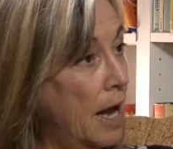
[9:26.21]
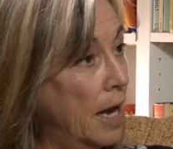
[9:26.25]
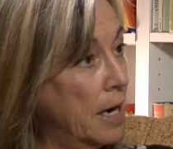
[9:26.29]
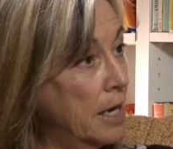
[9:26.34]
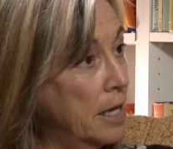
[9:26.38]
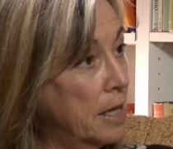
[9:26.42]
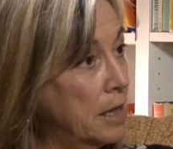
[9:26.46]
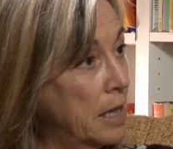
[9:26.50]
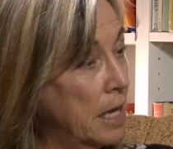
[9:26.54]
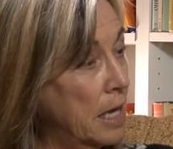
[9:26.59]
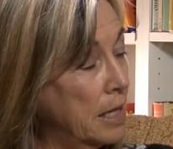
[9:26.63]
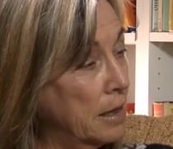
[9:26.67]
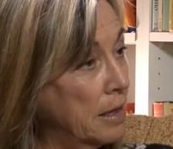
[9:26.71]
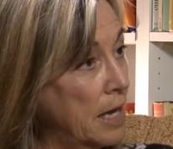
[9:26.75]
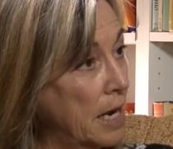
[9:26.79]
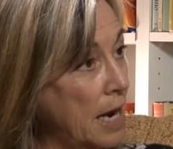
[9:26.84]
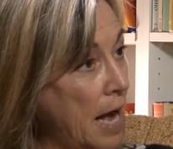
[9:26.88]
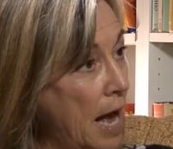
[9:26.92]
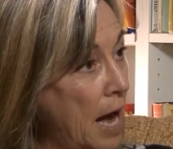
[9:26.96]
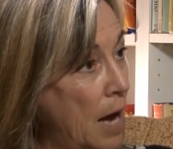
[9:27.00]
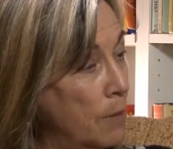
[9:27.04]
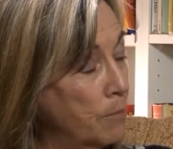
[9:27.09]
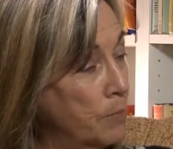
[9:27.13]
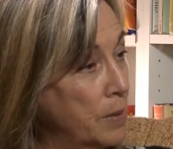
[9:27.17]
Anything that
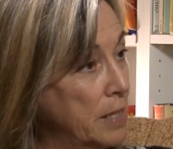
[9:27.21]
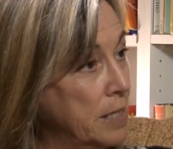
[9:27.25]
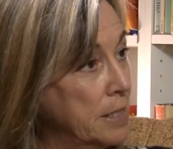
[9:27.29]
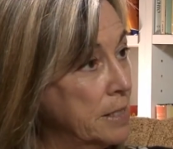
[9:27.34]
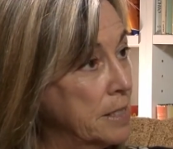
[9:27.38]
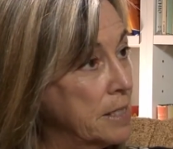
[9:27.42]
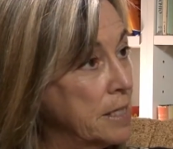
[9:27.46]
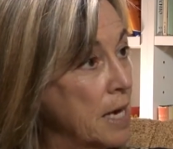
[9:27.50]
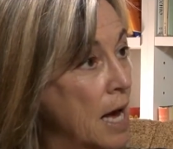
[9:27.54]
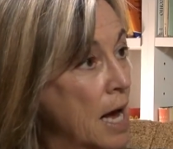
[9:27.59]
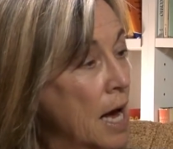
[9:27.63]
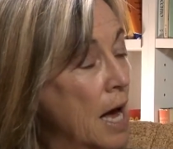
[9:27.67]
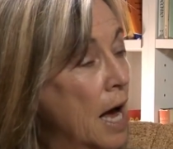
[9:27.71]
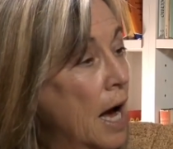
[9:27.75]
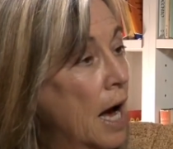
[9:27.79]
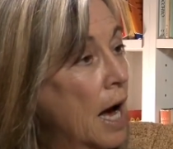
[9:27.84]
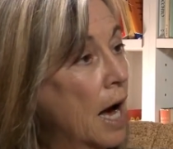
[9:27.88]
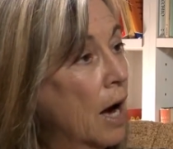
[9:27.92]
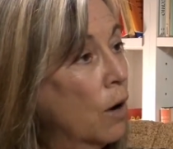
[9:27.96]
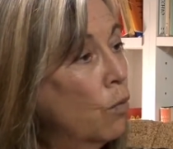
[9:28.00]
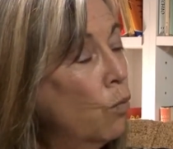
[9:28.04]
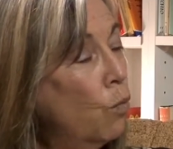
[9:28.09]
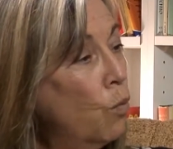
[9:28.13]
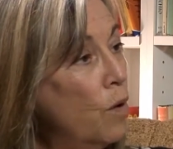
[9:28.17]
happens
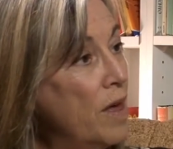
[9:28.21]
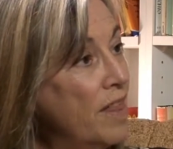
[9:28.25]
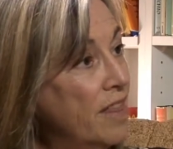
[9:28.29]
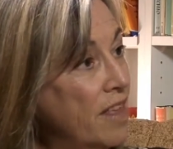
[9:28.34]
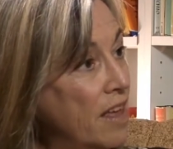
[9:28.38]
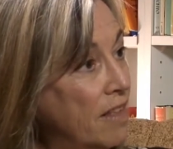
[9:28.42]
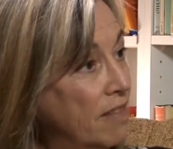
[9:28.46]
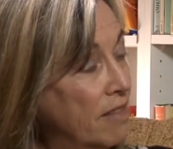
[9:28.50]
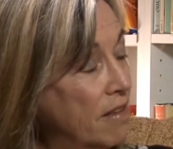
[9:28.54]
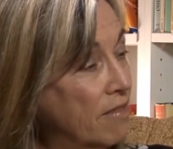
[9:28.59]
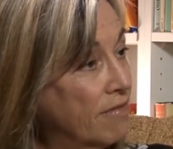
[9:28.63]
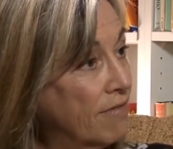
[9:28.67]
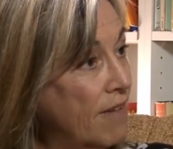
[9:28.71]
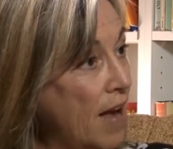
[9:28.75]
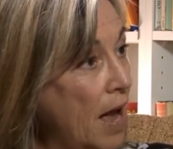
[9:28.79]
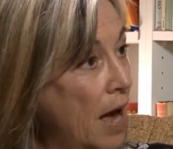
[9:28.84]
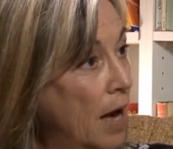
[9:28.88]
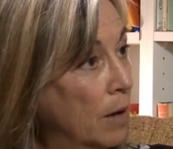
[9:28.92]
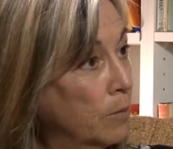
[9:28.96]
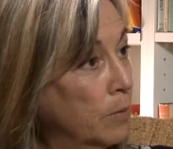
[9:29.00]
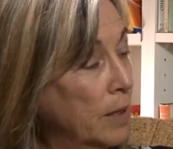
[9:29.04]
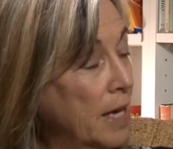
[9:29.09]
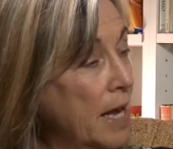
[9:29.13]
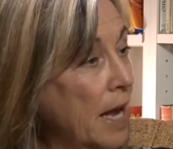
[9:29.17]
uh, within the
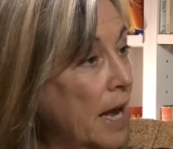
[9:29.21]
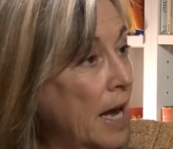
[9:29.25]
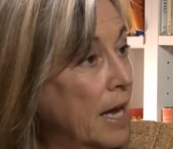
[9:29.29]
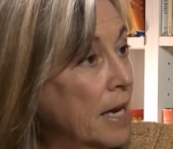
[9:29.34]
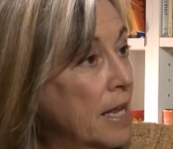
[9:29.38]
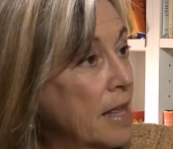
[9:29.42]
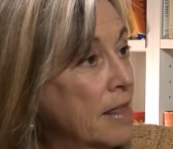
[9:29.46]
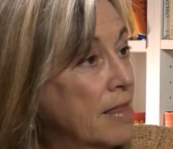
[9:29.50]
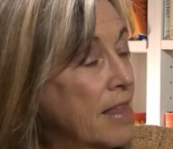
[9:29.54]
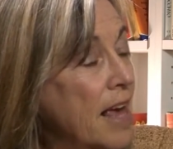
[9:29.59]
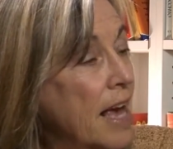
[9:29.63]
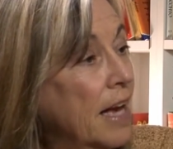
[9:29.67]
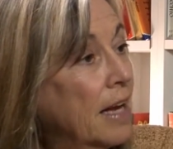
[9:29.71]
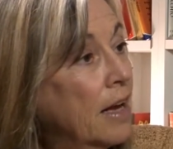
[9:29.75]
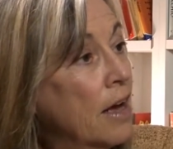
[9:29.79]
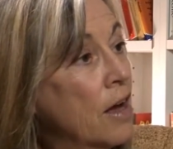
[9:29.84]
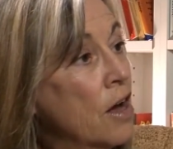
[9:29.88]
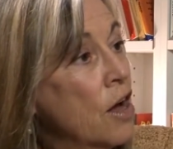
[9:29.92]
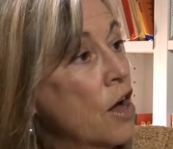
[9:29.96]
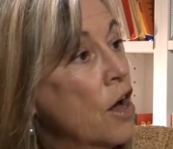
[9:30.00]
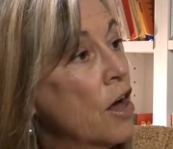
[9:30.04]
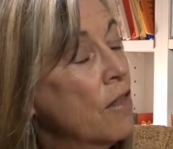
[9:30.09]
family, anything